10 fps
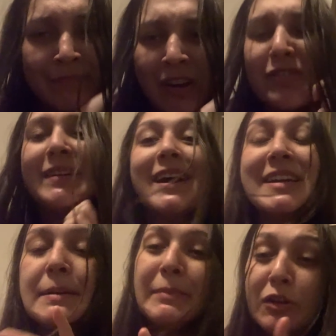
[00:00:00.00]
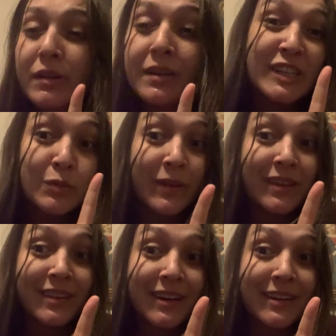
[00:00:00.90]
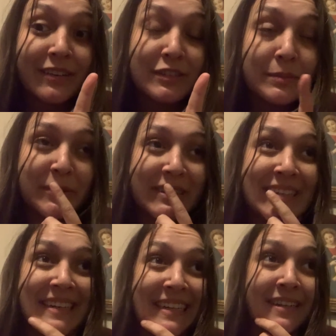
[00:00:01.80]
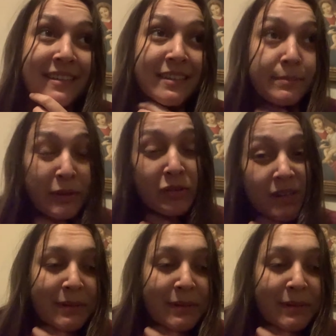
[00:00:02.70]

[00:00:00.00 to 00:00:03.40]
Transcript: Other than I need milk. That's one thing that I desperately need is milk.